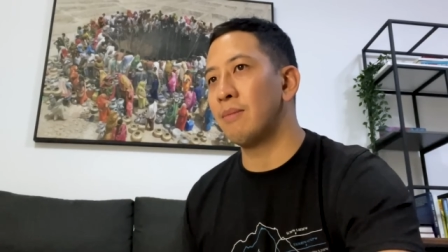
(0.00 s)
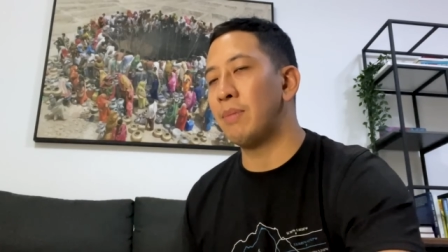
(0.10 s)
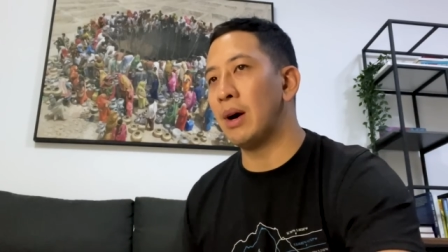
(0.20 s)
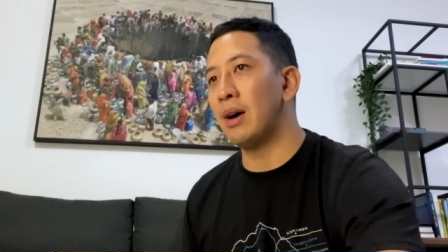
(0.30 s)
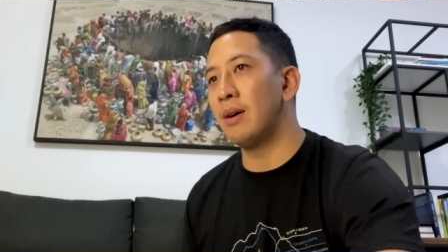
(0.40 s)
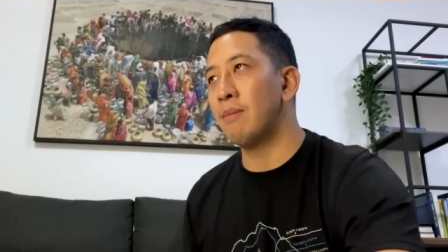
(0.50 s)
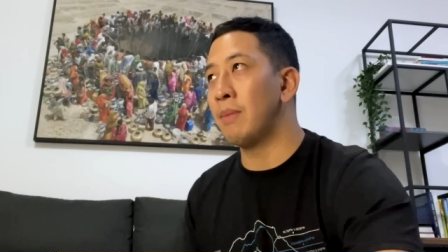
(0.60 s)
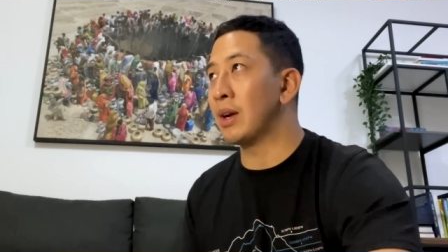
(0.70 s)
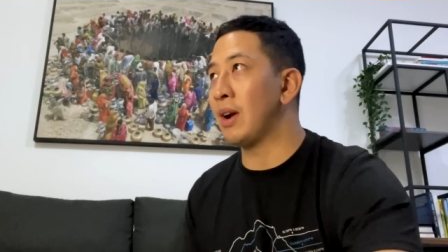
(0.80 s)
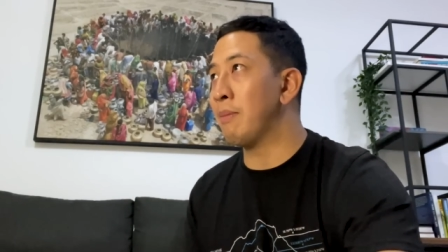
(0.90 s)
But
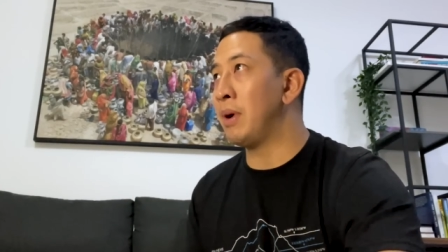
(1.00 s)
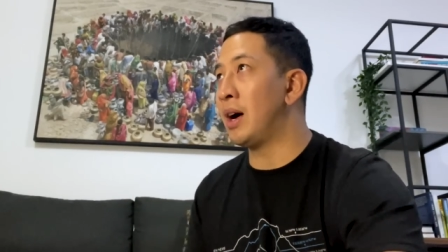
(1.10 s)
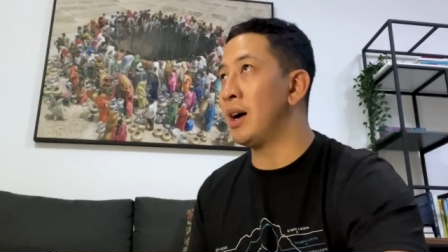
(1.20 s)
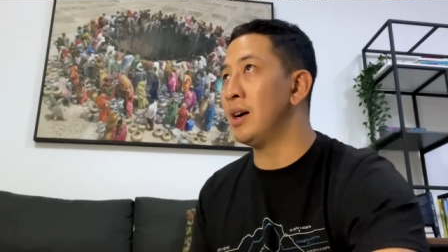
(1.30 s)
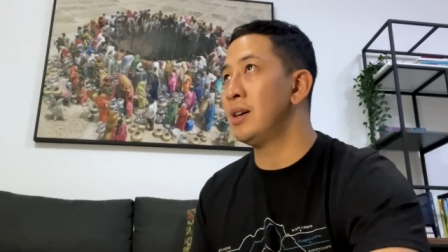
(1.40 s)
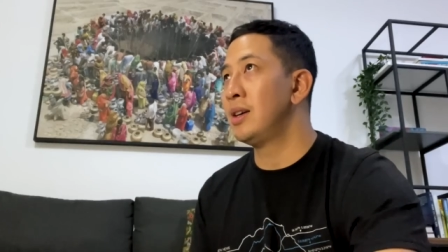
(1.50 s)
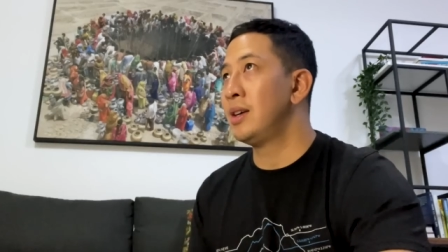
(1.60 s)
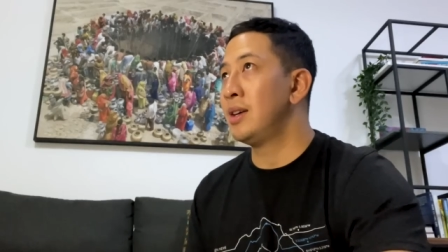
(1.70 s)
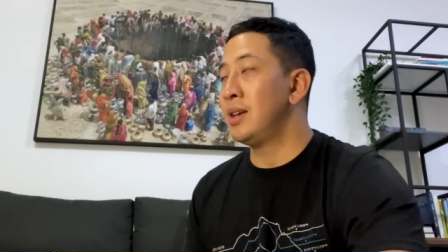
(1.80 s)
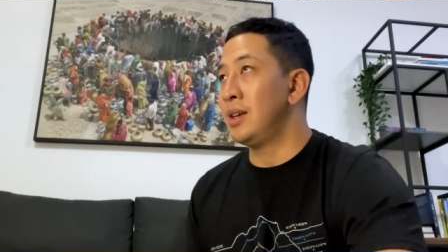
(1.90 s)
my grandpa,
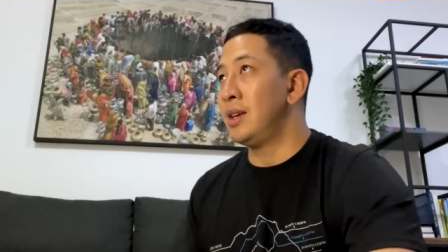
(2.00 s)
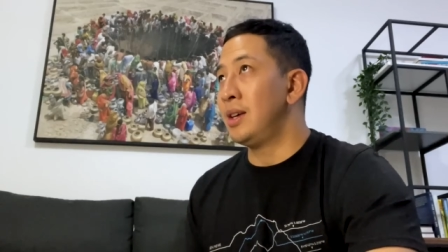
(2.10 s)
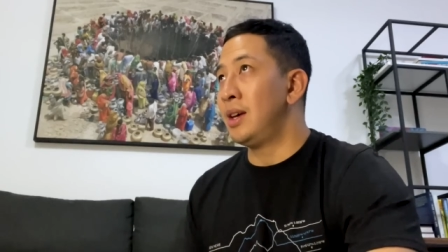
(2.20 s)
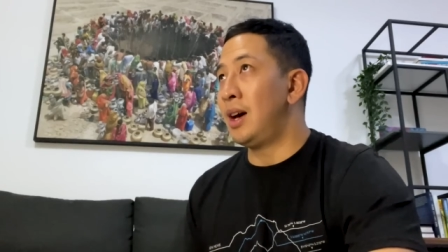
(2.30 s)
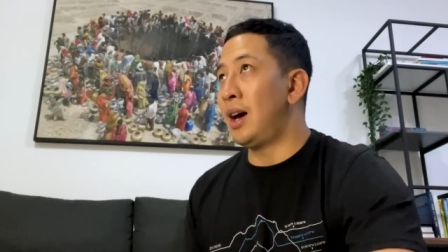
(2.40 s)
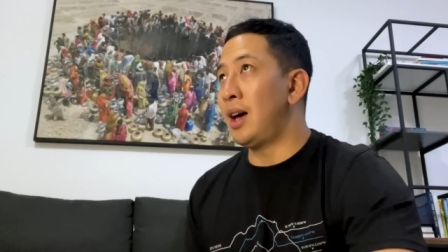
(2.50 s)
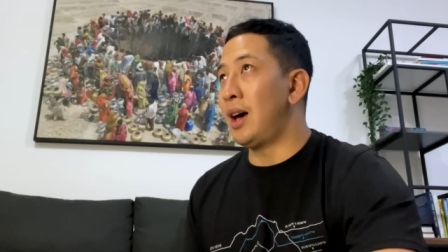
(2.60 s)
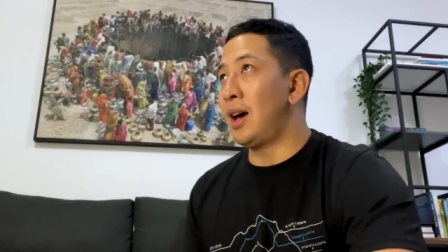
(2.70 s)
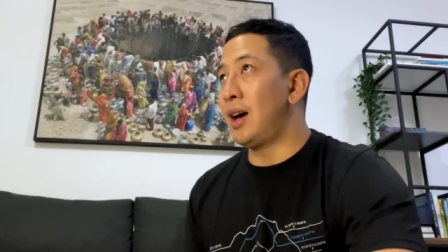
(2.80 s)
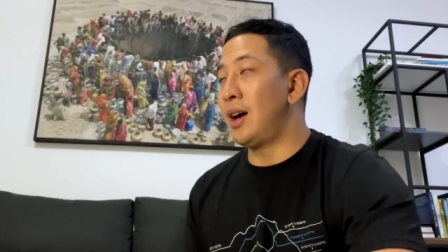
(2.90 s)

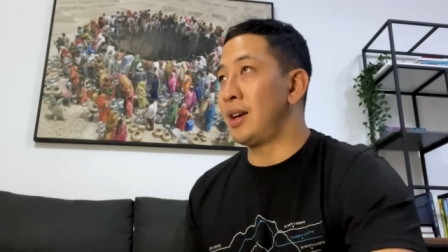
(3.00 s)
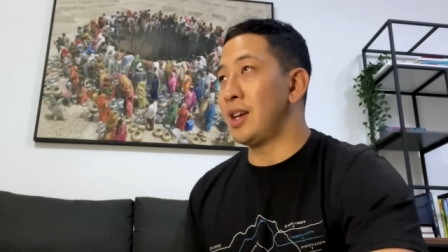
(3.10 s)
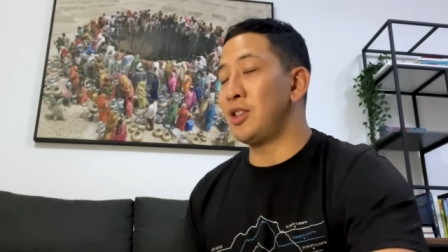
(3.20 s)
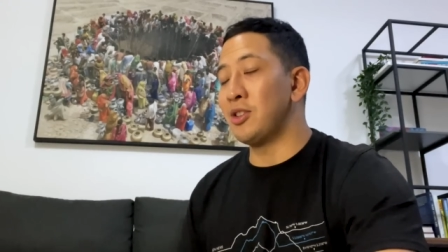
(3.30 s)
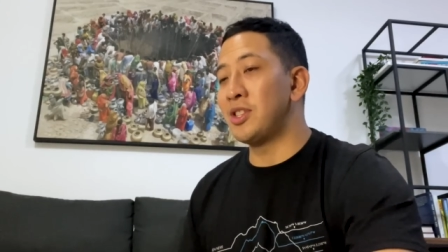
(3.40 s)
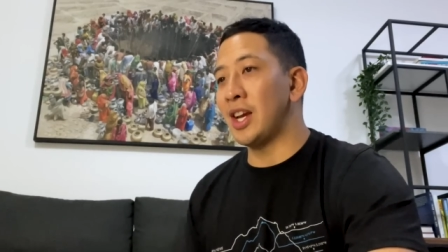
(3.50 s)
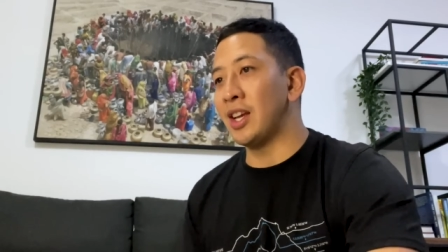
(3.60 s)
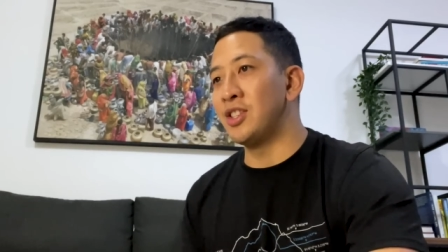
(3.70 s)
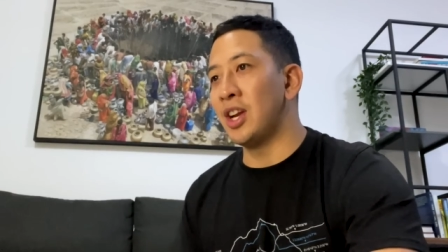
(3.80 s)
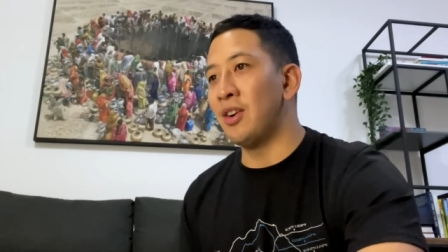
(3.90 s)
I guess he was a
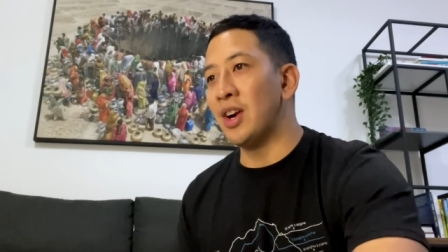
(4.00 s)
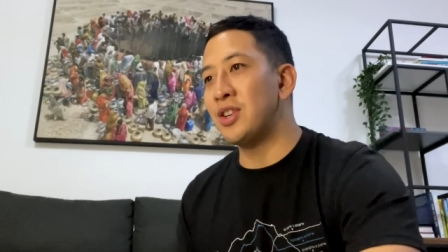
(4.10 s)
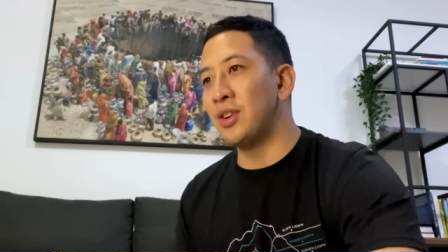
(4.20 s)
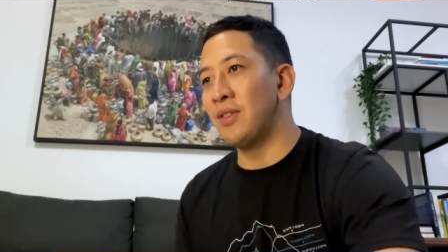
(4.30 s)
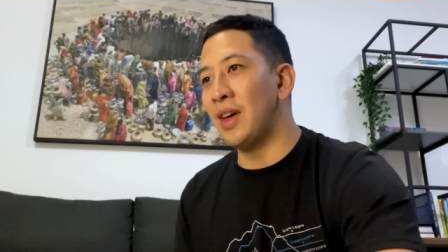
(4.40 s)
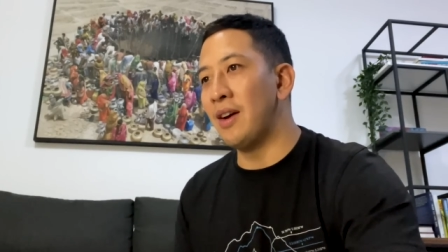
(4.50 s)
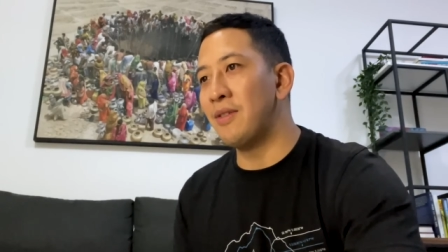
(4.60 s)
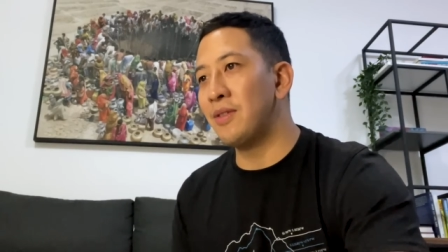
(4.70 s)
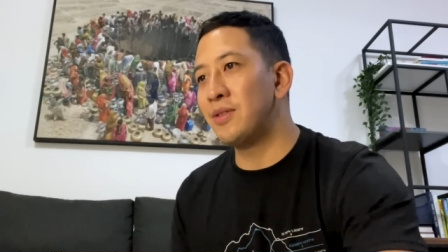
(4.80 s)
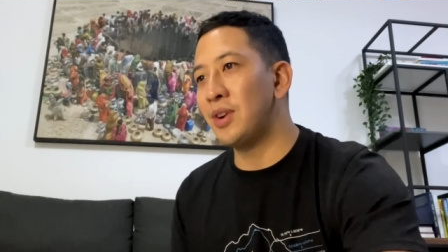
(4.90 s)
second generation of that,
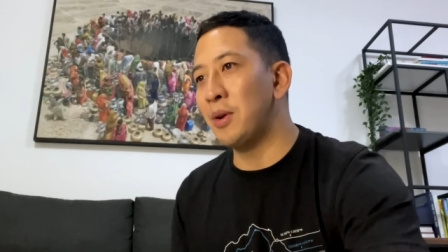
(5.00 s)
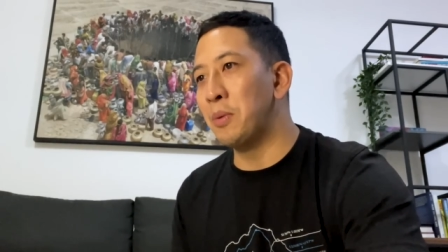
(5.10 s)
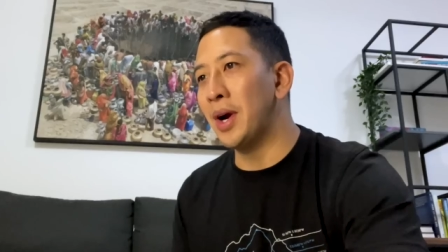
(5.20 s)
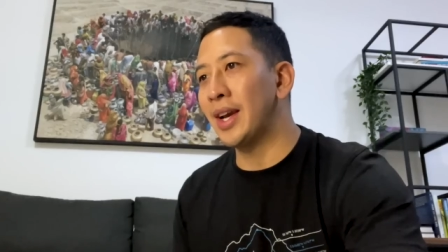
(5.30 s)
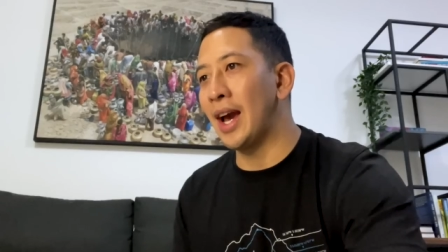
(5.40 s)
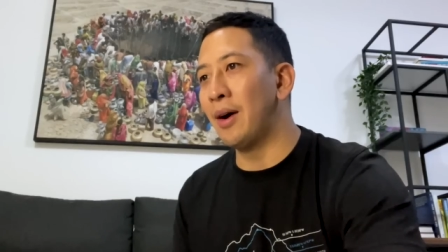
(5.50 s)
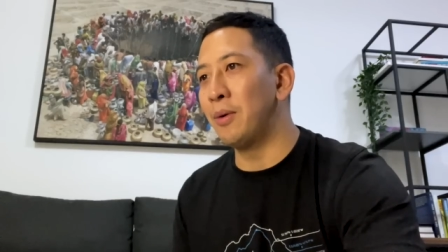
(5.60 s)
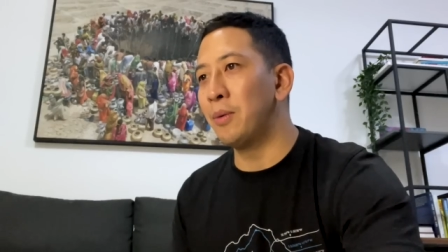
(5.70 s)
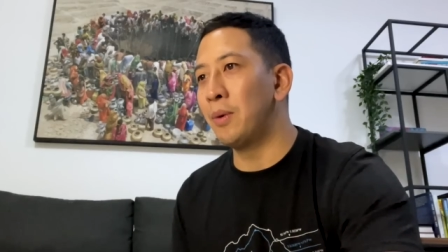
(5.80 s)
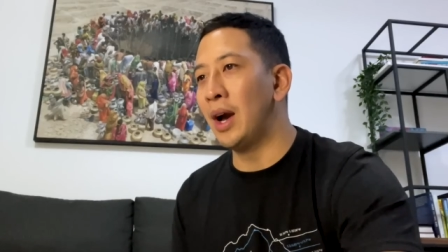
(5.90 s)
trying to work out
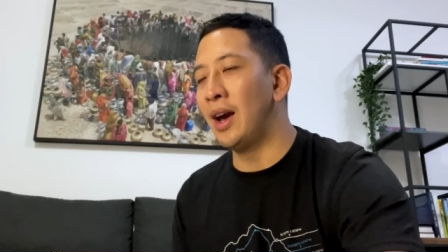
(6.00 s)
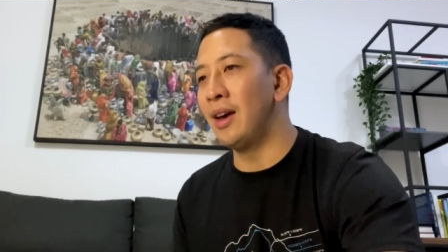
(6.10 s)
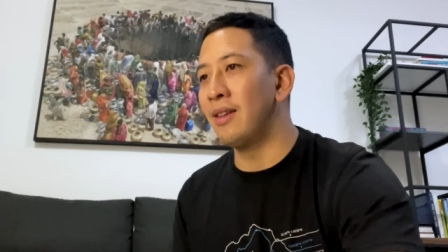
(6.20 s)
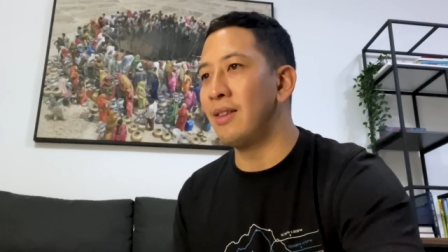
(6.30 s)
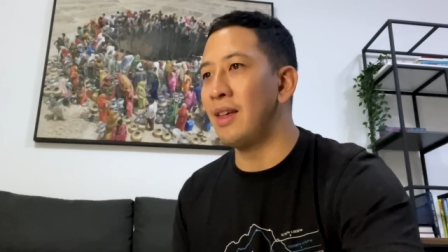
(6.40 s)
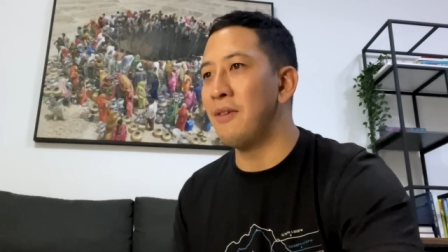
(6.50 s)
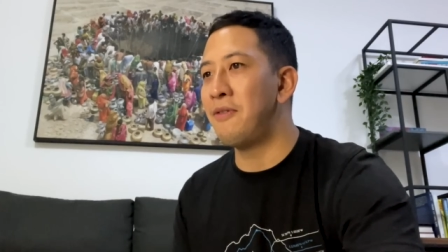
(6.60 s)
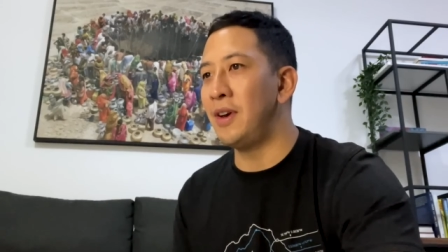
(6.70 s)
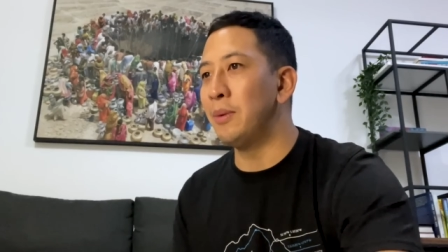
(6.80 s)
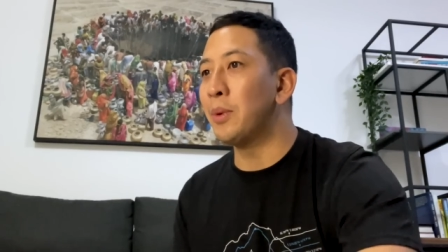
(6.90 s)
where their
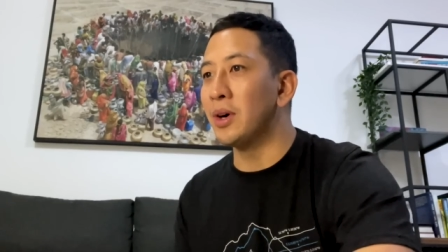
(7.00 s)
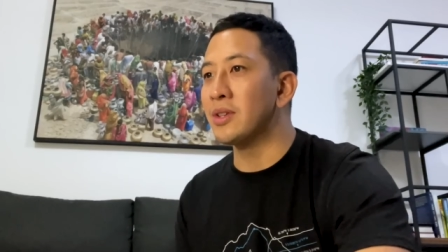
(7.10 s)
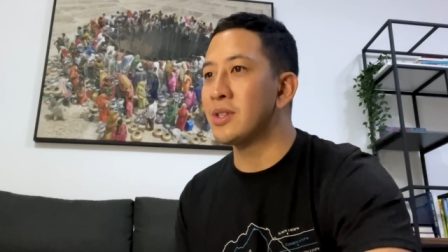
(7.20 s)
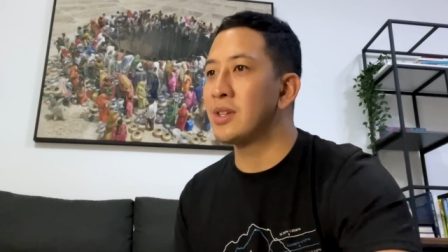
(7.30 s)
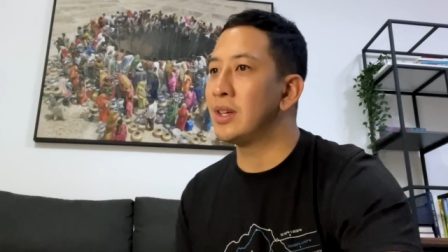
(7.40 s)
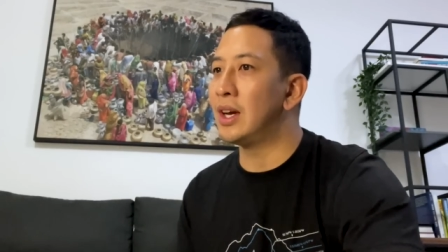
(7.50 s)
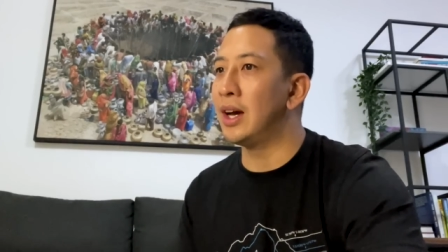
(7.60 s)
fit was.